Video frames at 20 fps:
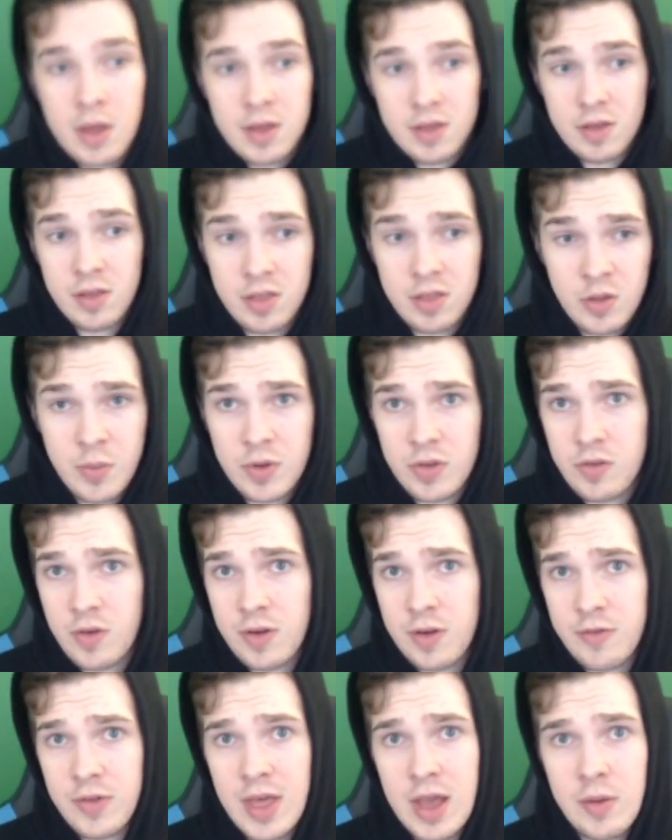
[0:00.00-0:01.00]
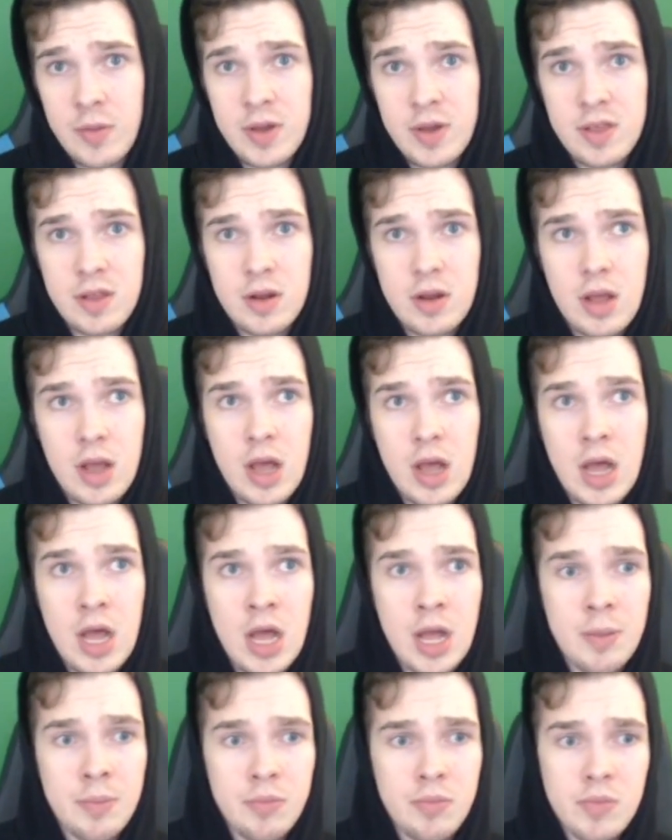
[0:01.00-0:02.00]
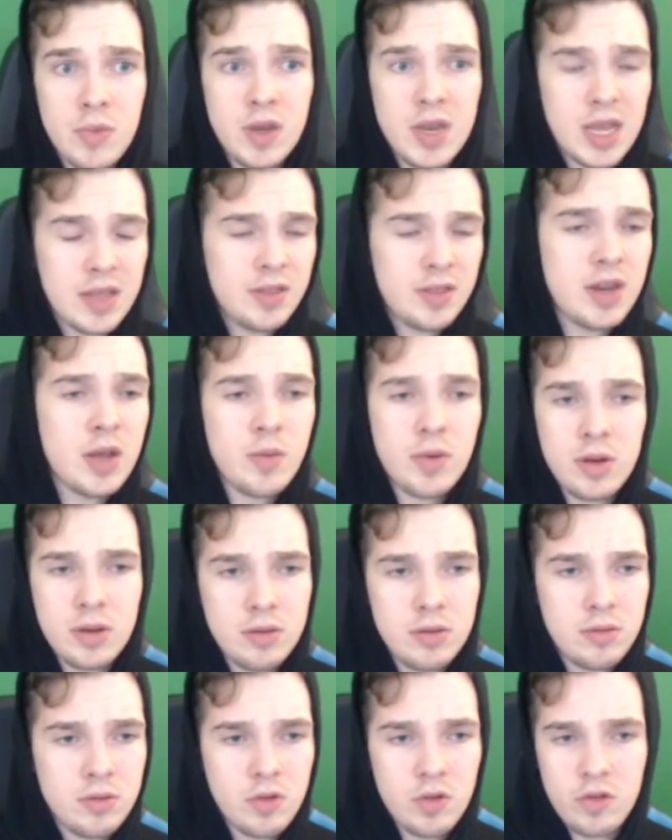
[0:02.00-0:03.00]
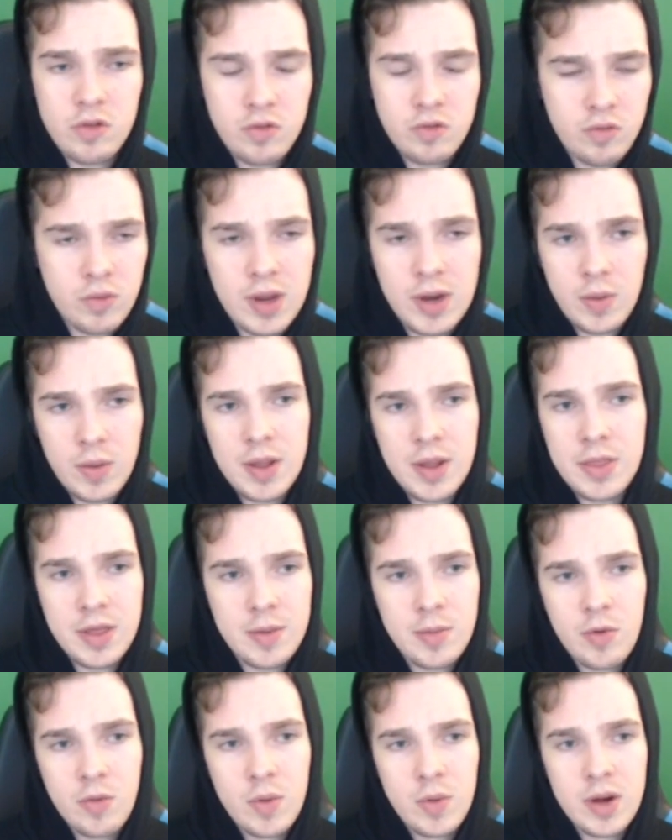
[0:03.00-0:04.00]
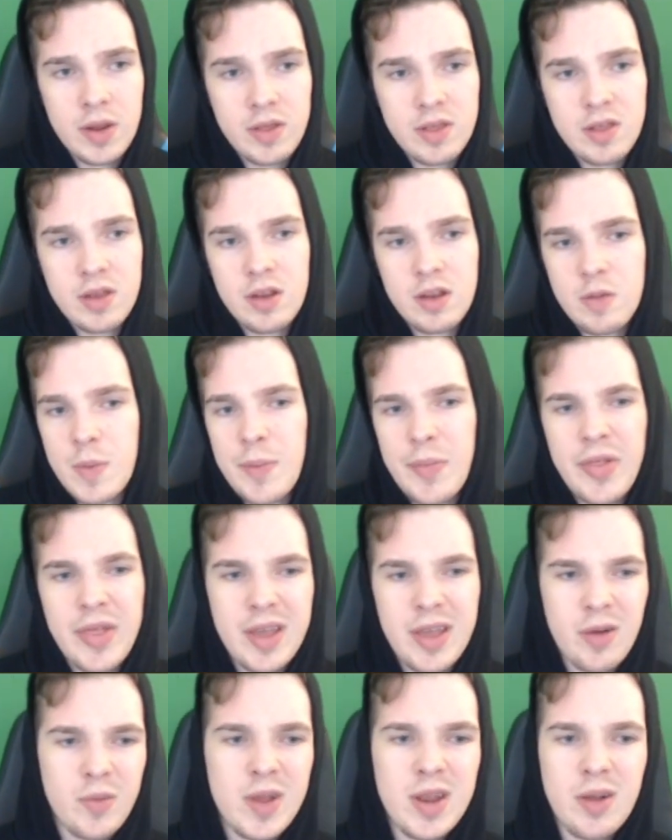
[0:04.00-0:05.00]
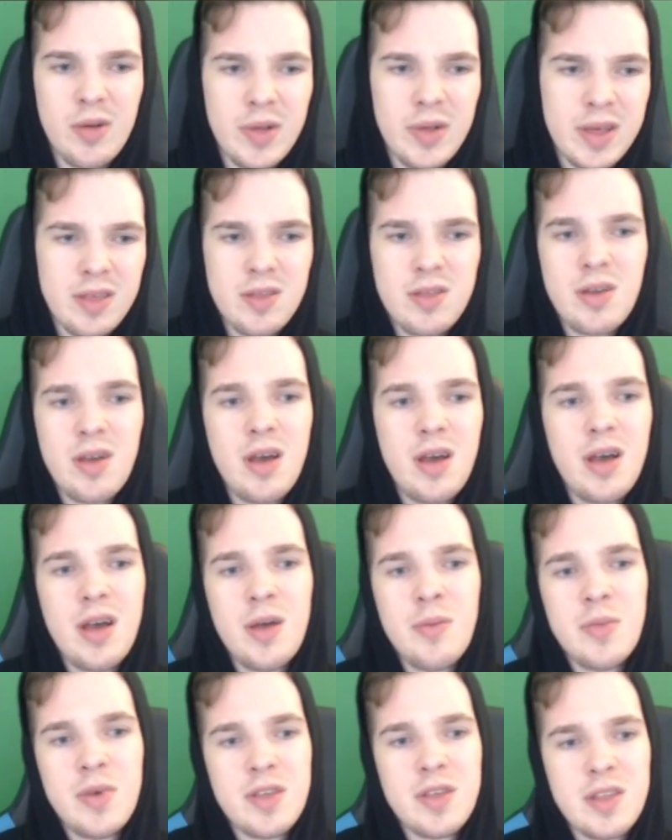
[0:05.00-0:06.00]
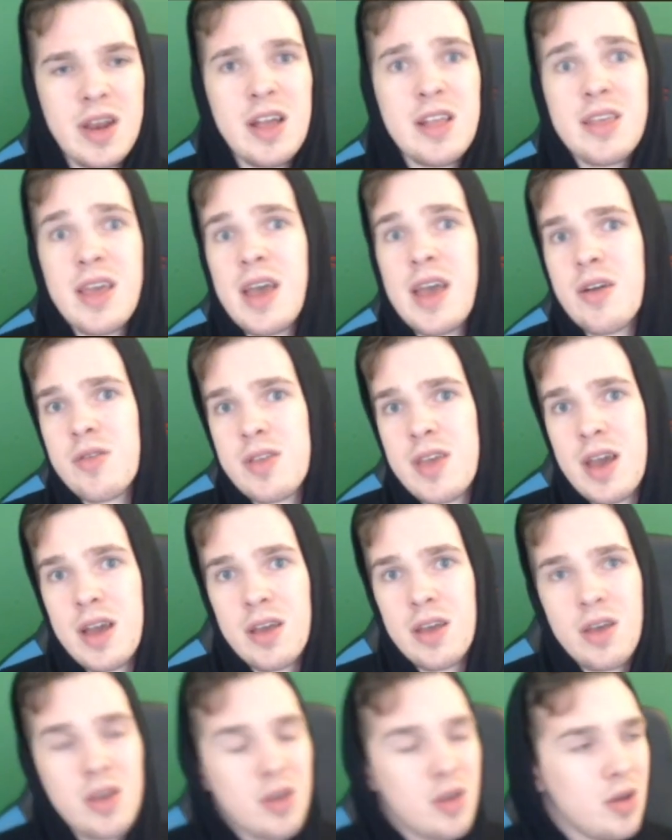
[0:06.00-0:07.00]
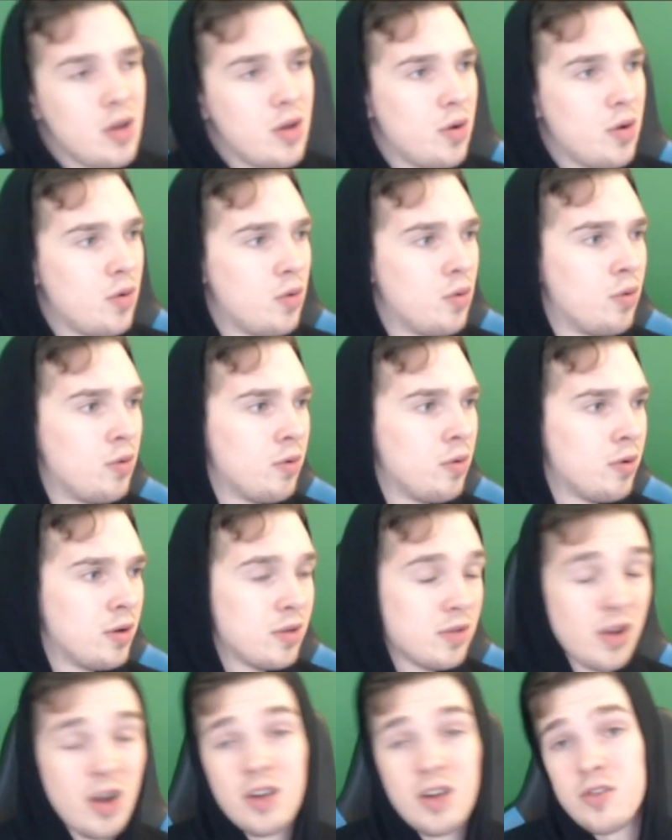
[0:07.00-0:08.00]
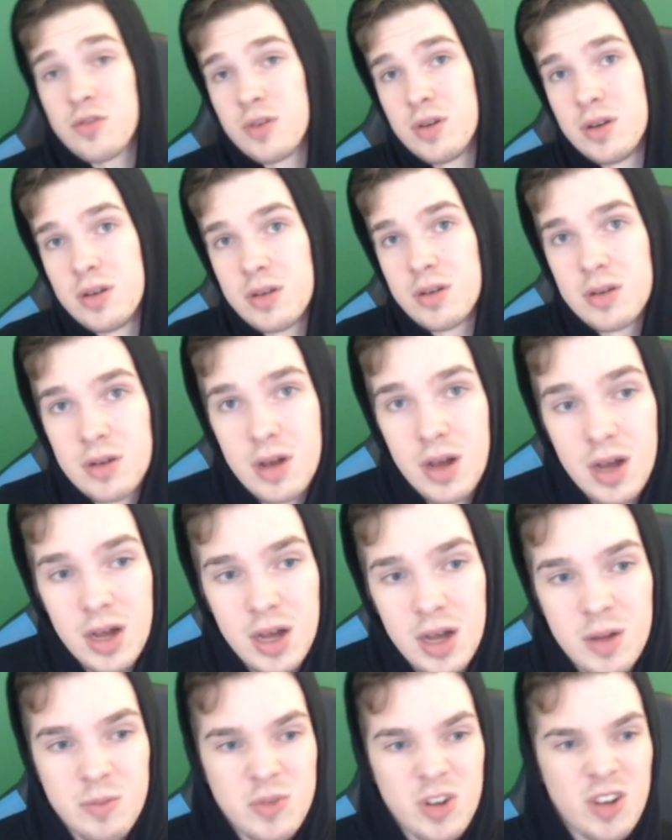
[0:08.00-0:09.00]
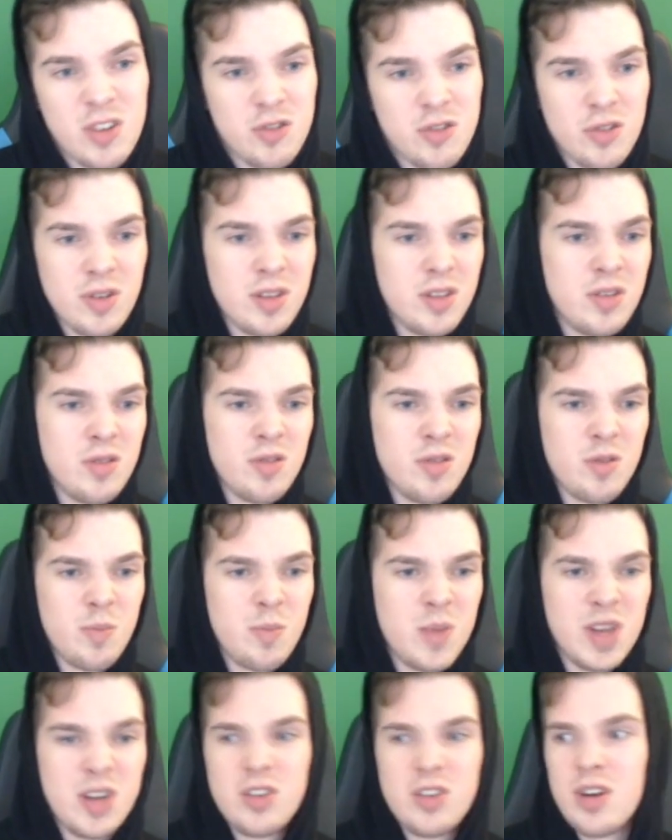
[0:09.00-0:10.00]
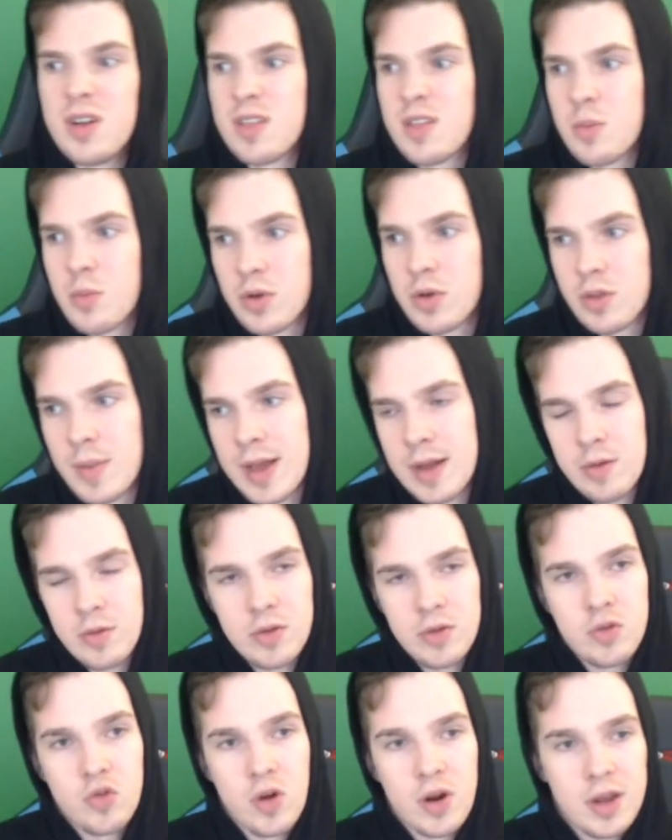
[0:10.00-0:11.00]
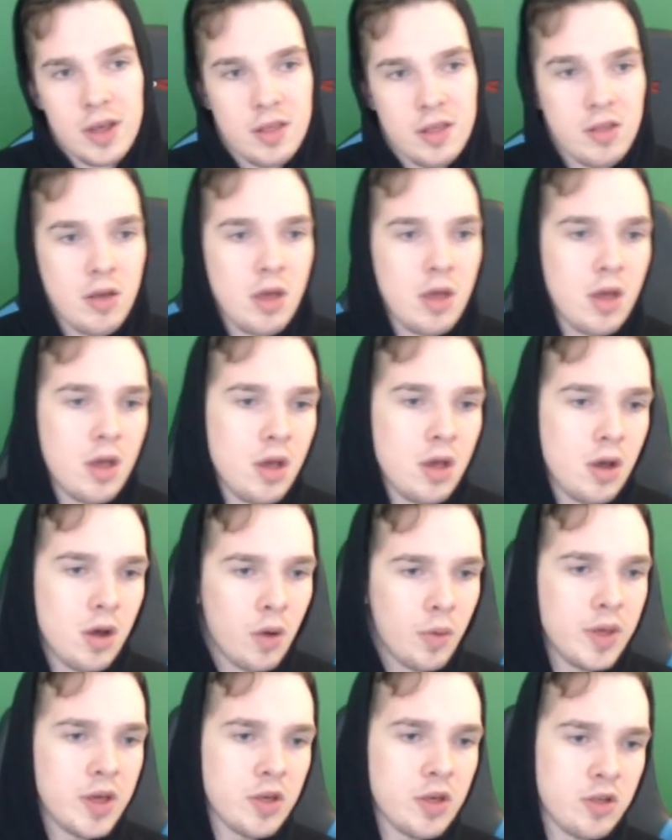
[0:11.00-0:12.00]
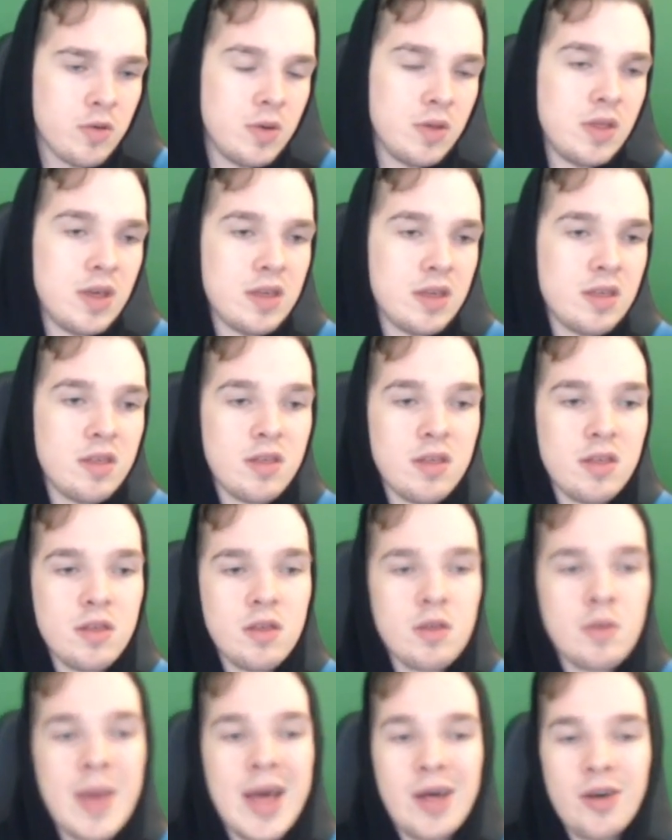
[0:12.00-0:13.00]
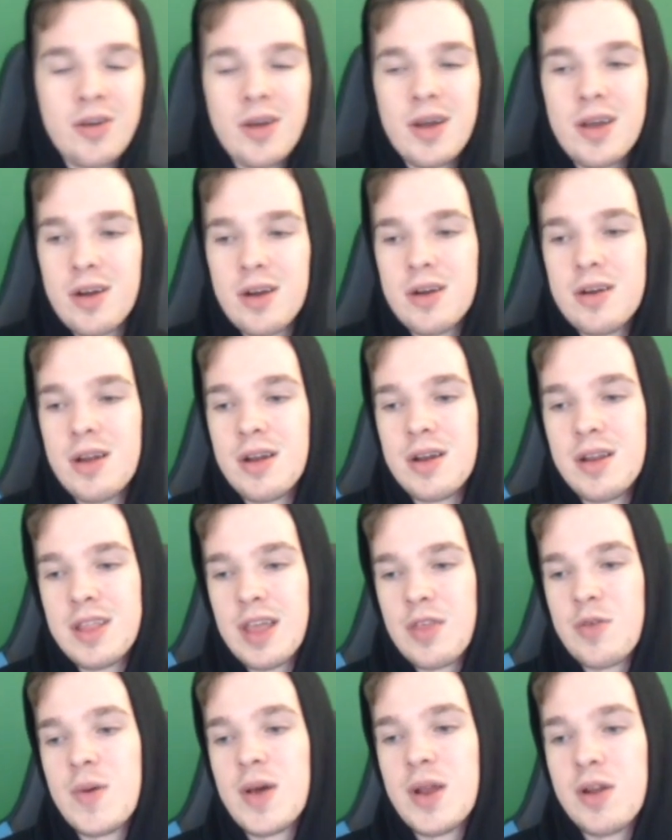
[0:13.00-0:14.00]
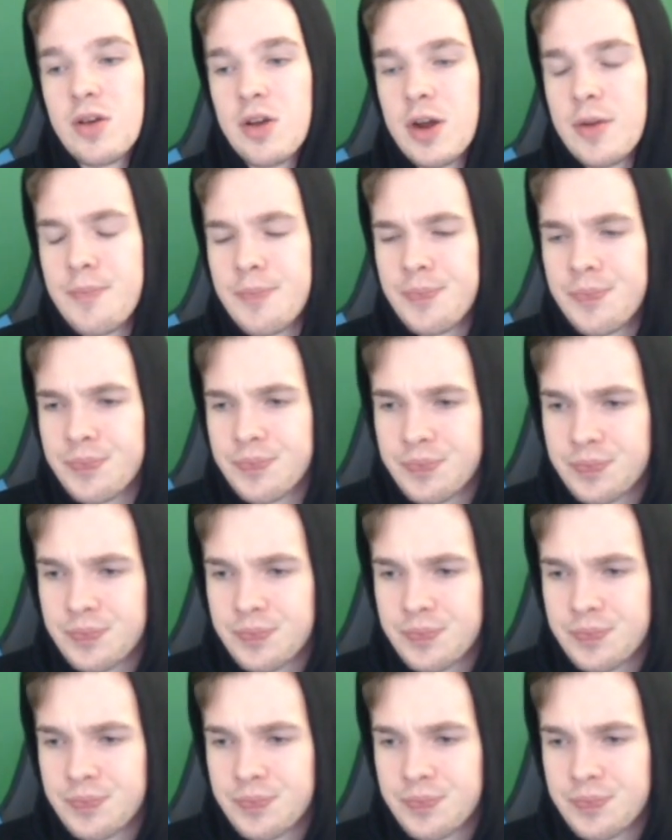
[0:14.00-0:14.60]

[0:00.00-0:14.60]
So it's super strong for that reason. The deck that I would just right away think about running this in is maybe like a Reno list as an anti-aggro tech, or Taunt Druid. Taunt Druid could use big taunts and bring them back with Hydronics. Only issue with this is a battle cry card, not a death rattle card.